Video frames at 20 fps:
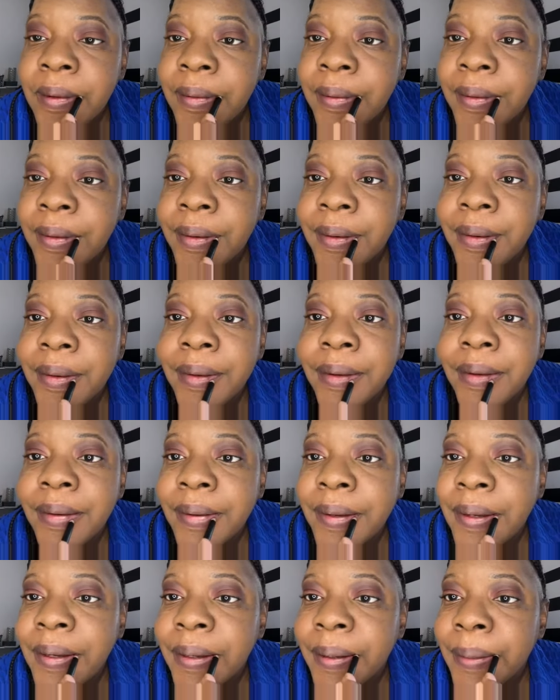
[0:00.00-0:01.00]
And again,
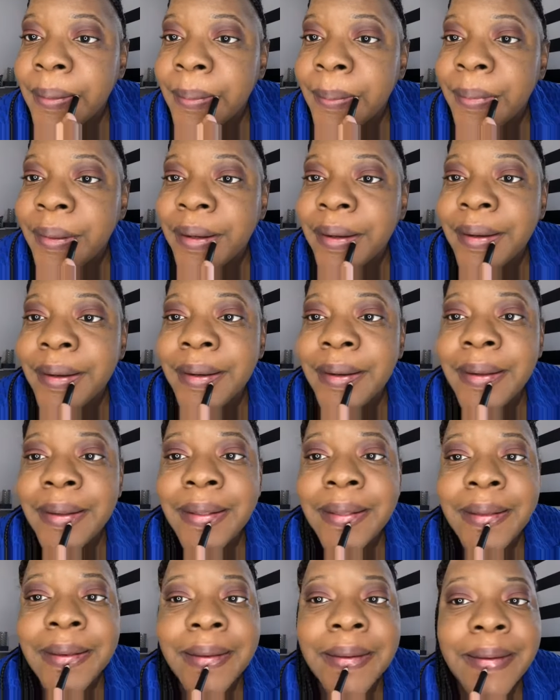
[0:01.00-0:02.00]
I have my
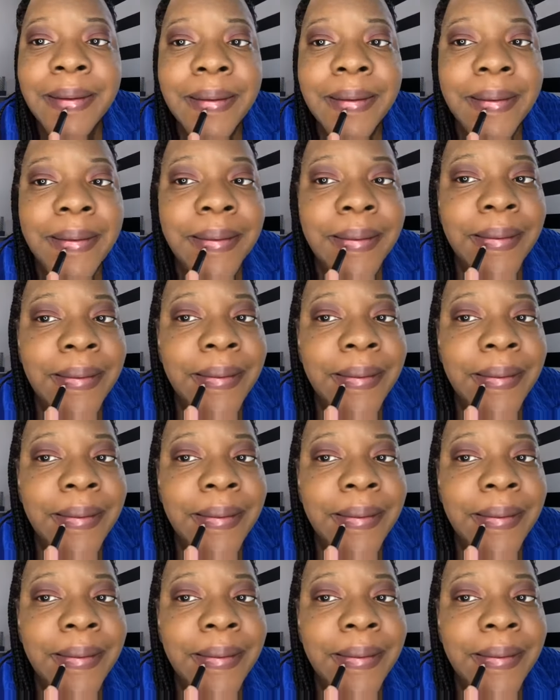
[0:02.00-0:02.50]
contacts.